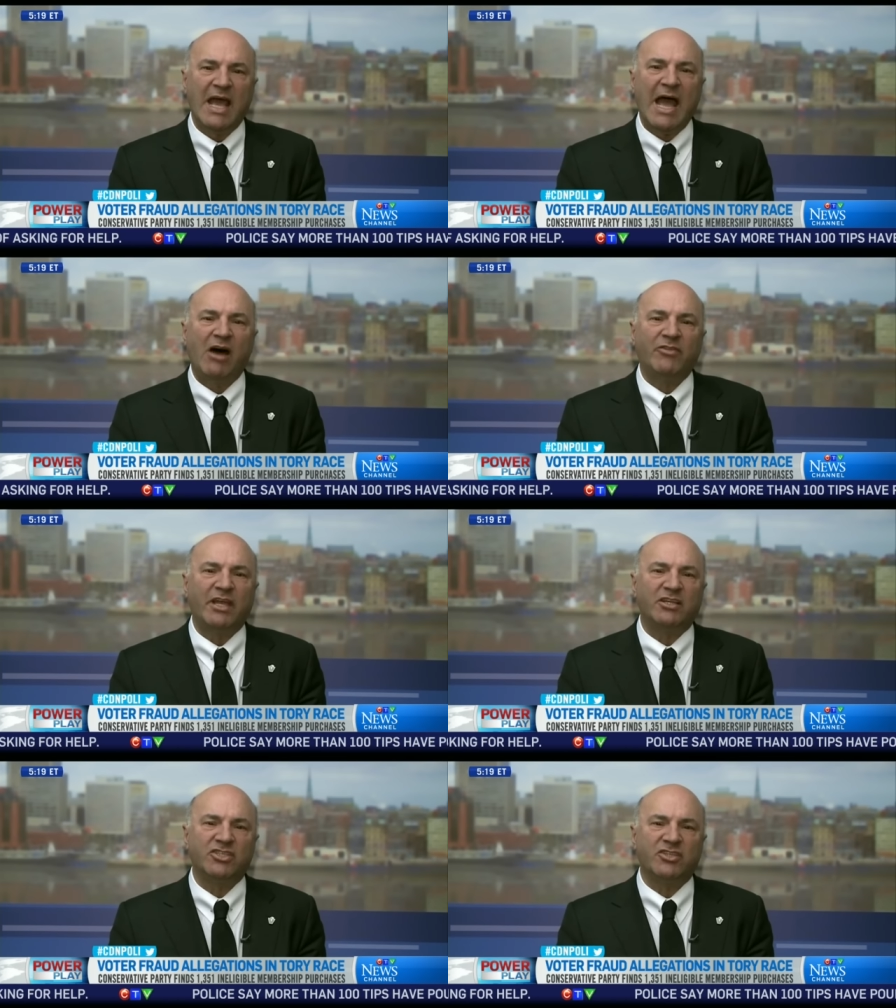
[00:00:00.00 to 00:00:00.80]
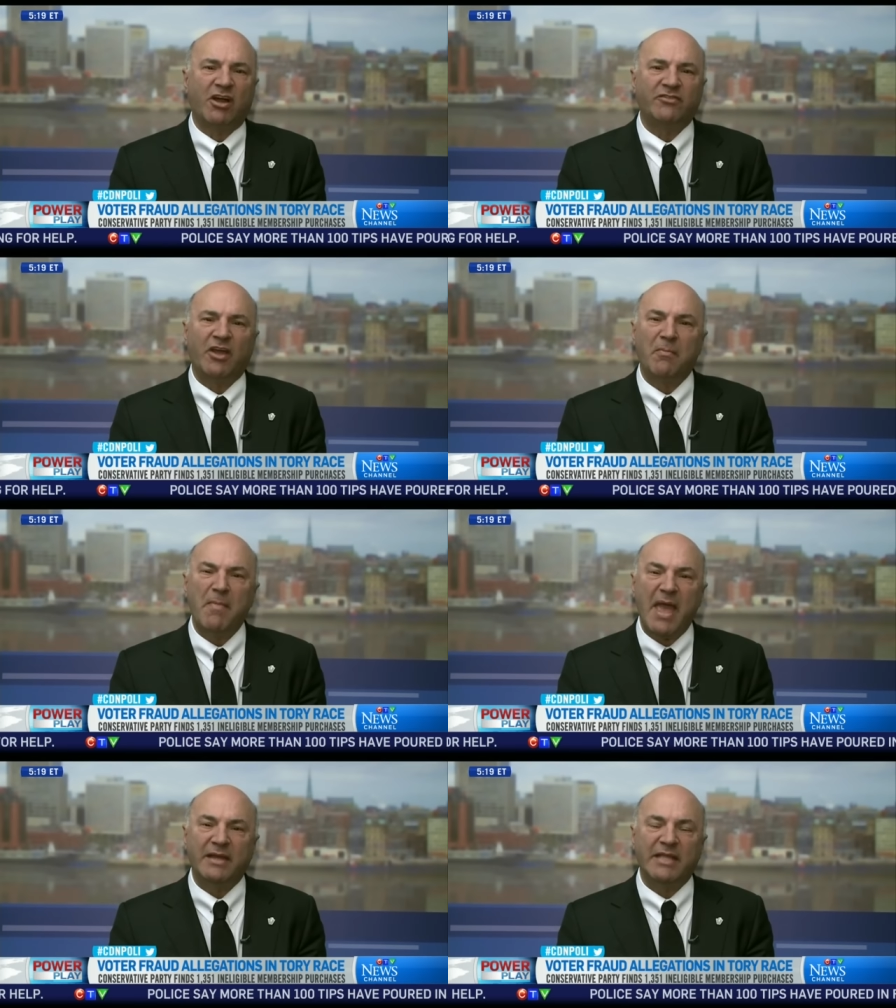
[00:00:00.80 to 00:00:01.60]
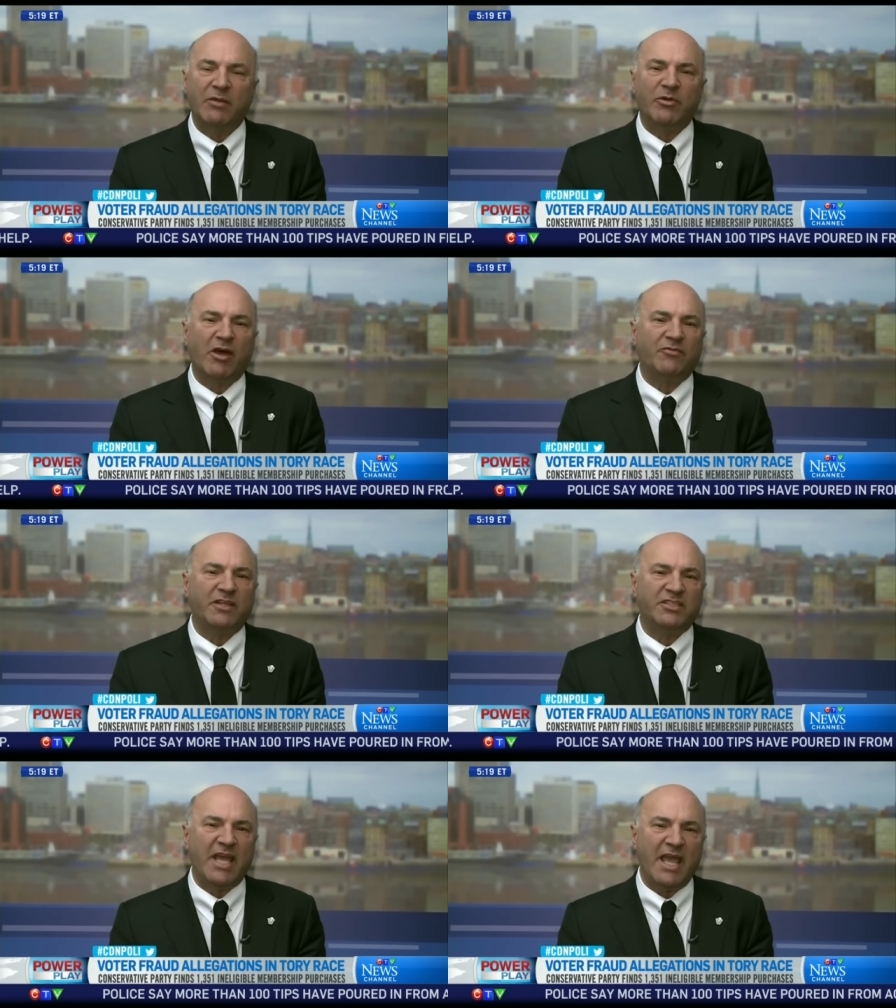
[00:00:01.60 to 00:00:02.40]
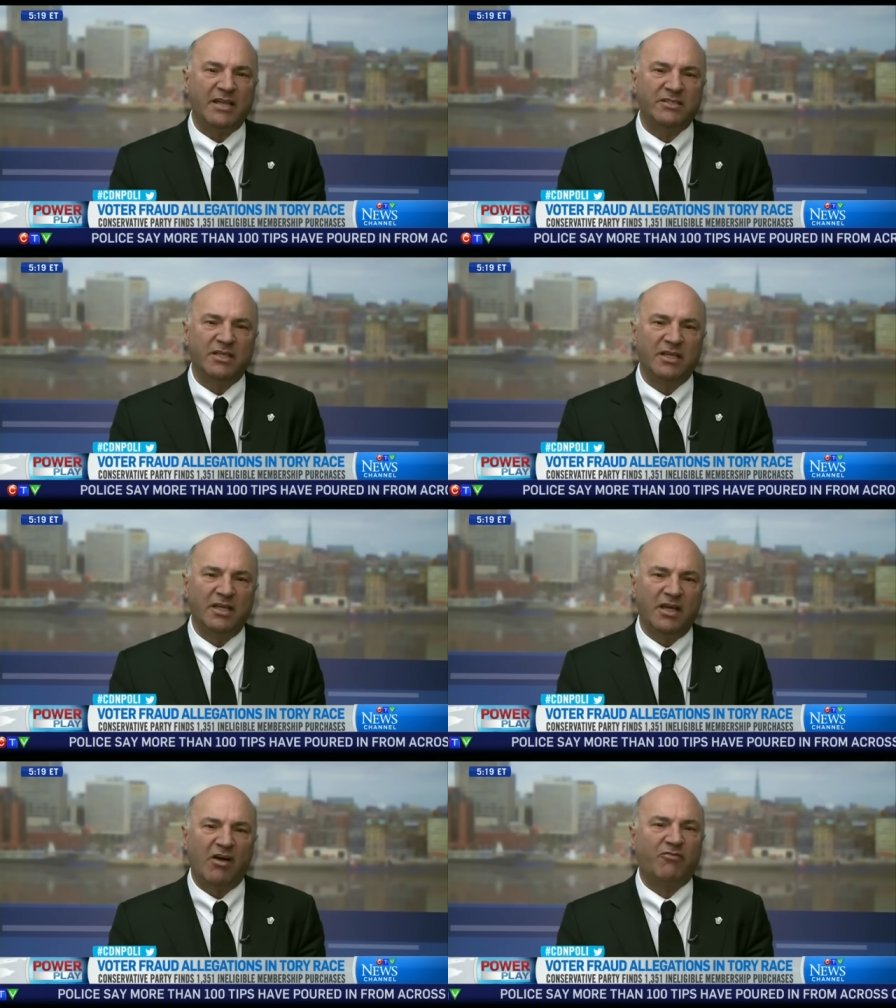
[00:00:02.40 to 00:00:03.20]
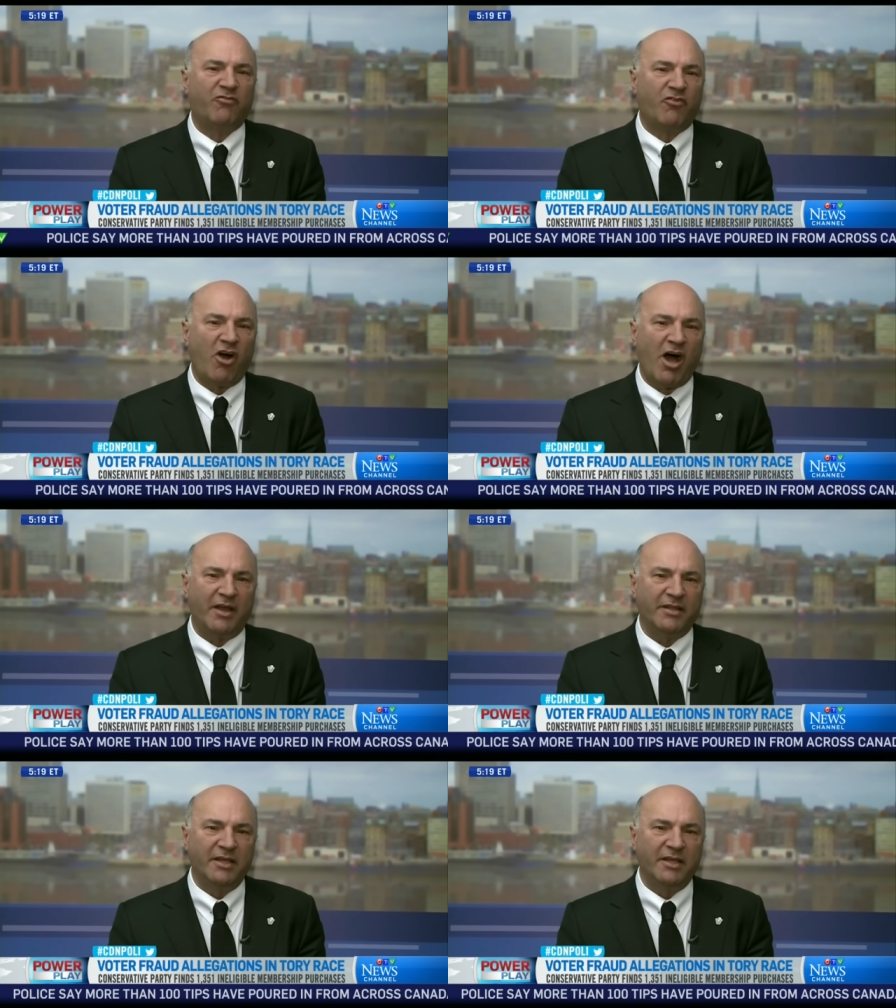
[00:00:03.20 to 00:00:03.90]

how they can start their mandate without the taint of fraud.